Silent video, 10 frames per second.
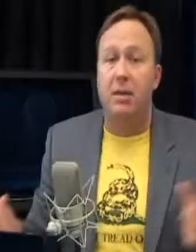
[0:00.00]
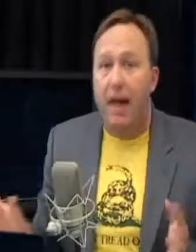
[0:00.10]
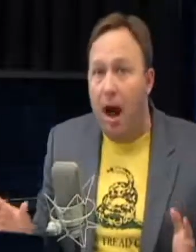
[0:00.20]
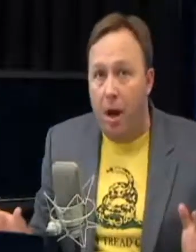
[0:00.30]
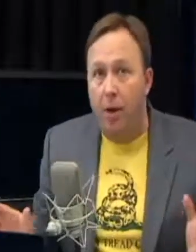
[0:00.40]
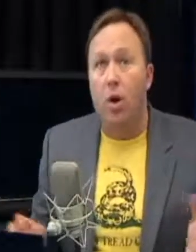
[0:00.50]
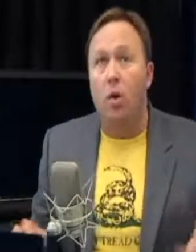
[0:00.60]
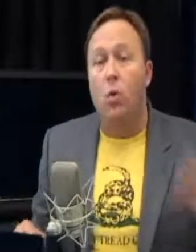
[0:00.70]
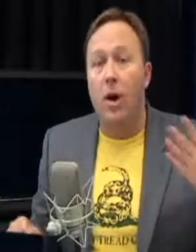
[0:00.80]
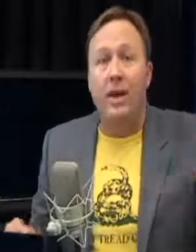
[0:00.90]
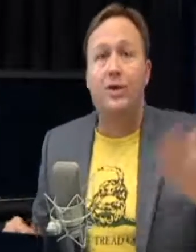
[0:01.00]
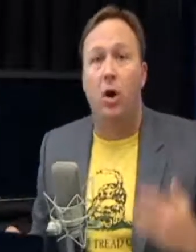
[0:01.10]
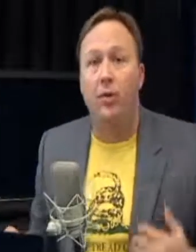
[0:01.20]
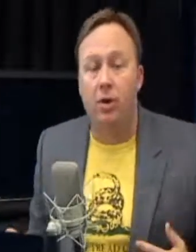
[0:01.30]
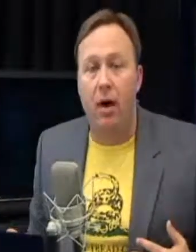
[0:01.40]
him out. When he
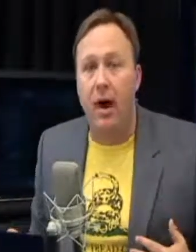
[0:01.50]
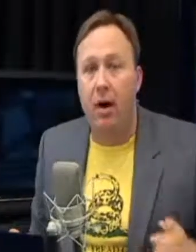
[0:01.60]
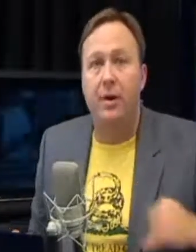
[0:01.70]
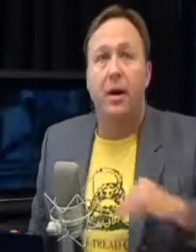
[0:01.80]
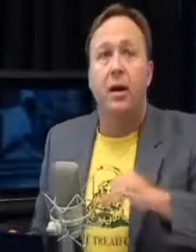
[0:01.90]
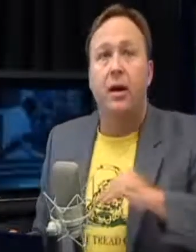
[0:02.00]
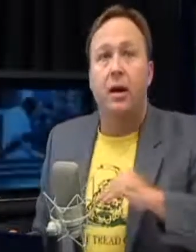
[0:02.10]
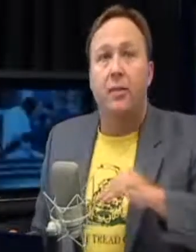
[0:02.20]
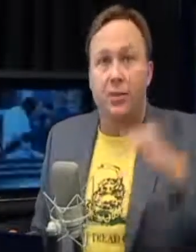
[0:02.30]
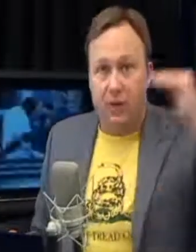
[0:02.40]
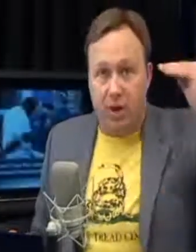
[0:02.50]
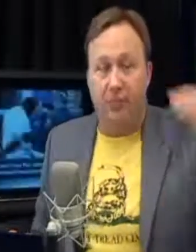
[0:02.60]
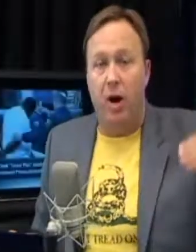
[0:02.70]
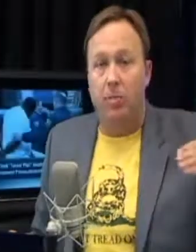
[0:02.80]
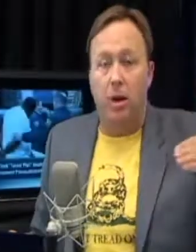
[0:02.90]
told the crowd, this is
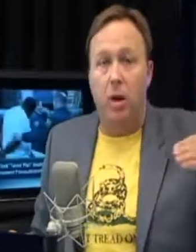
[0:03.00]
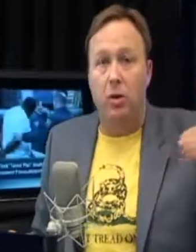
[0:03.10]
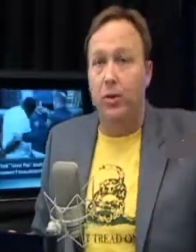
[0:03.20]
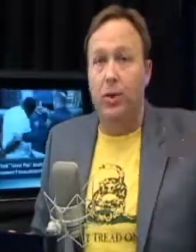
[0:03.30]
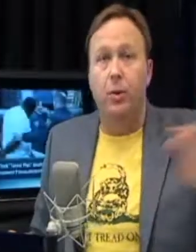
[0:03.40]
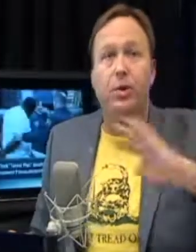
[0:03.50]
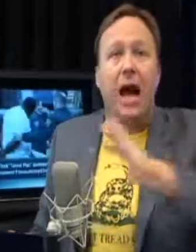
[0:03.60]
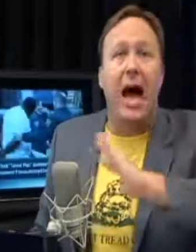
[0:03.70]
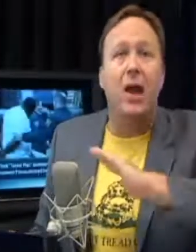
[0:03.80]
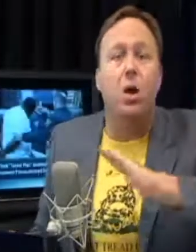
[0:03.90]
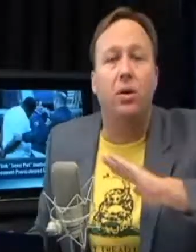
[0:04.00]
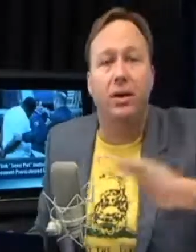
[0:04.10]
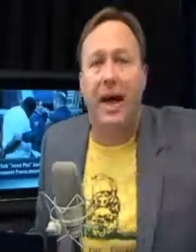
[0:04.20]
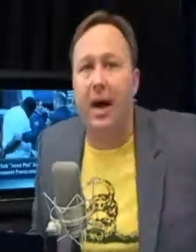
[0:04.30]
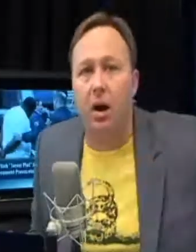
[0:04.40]
confirmed on local news, I don't
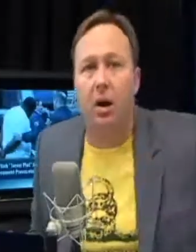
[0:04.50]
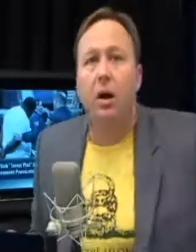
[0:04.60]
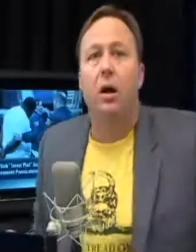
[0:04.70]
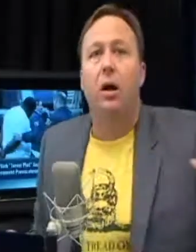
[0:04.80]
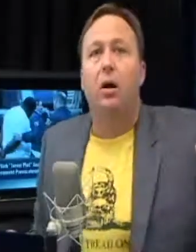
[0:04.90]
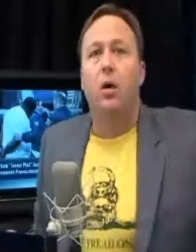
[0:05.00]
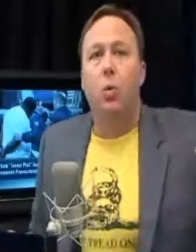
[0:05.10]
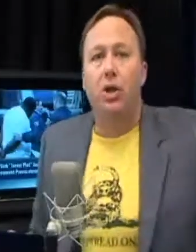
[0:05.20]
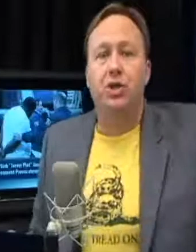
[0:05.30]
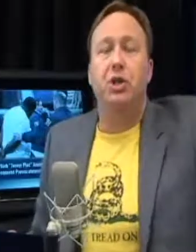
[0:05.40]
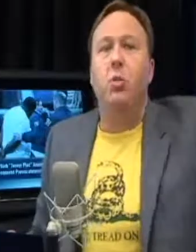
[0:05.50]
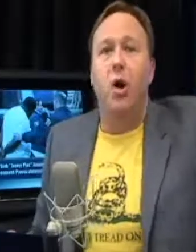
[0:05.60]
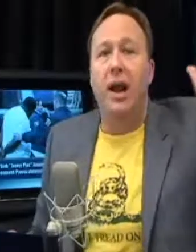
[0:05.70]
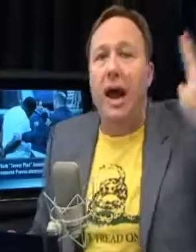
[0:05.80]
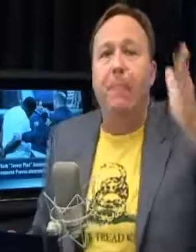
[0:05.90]
care what you
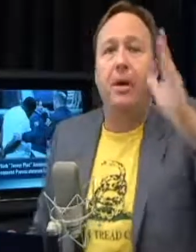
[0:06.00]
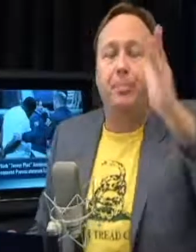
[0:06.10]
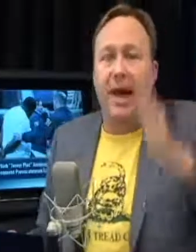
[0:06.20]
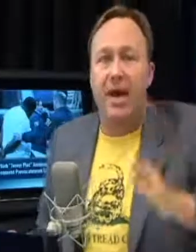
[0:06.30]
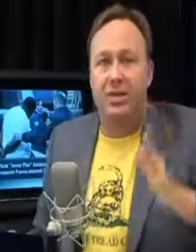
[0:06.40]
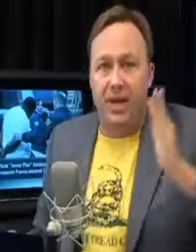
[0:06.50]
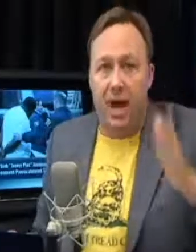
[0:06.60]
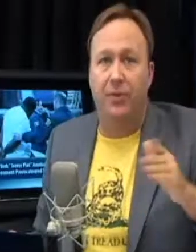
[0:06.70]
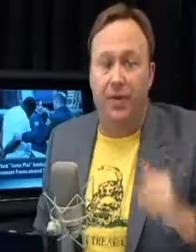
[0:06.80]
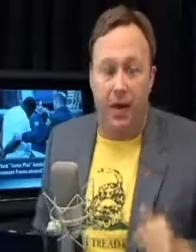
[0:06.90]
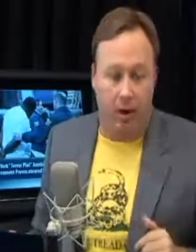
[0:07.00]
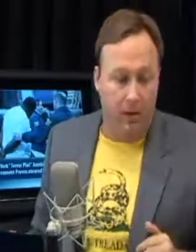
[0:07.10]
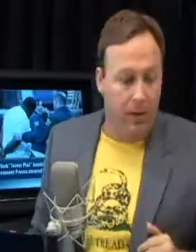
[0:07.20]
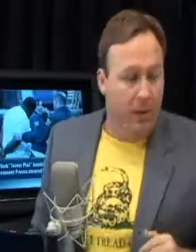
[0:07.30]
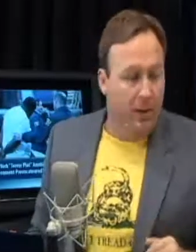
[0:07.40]
want. I'm going to pass the health care.
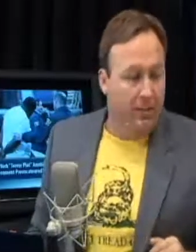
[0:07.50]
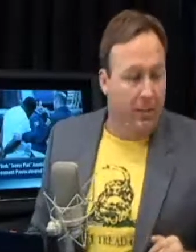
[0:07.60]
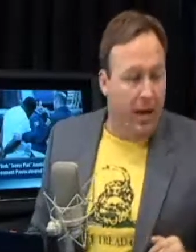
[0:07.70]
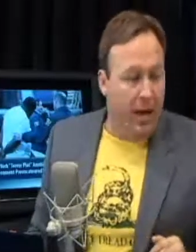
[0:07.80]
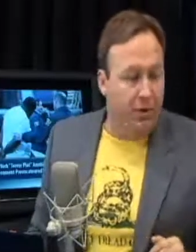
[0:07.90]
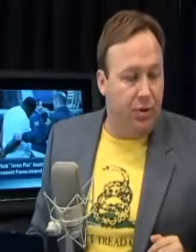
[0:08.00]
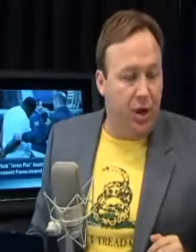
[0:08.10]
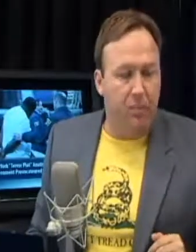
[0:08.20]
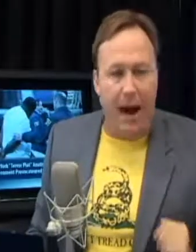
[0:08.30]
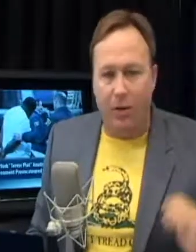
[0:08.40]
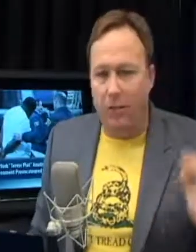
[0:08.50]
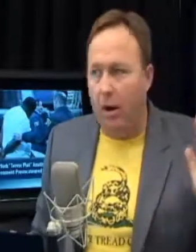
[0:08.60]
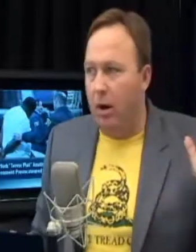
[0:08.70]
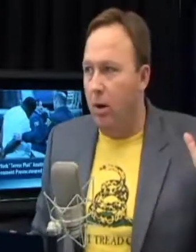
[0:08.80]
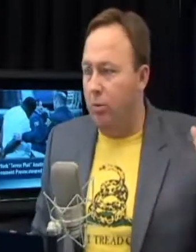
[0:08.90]
And so Mike
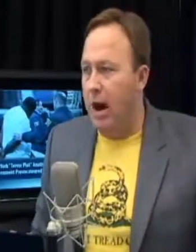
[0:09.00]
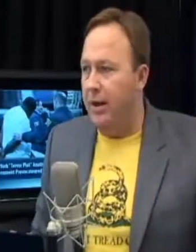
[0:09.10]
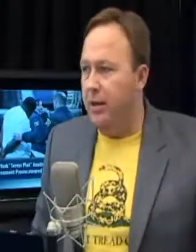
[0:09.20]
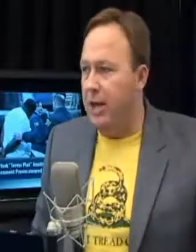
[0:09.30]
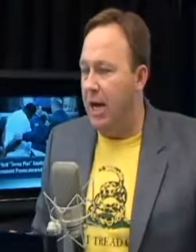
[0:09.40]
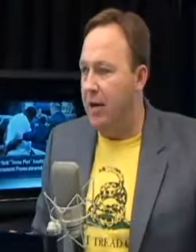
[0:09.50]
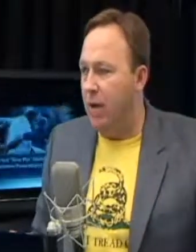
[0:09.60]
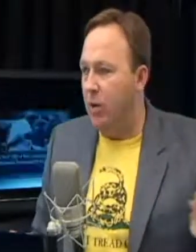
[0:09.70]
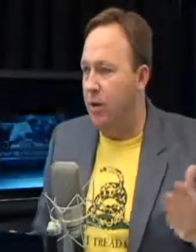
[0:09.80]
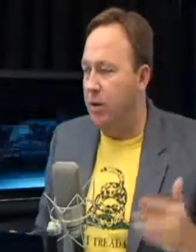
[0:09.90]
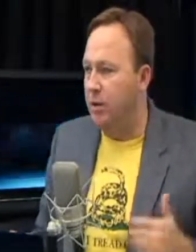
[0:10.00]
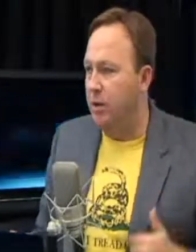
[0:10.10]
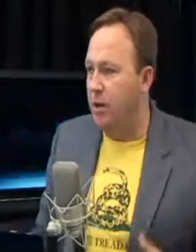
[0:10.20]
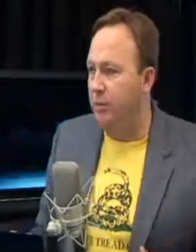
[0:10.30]
Rivero riding shotgun with us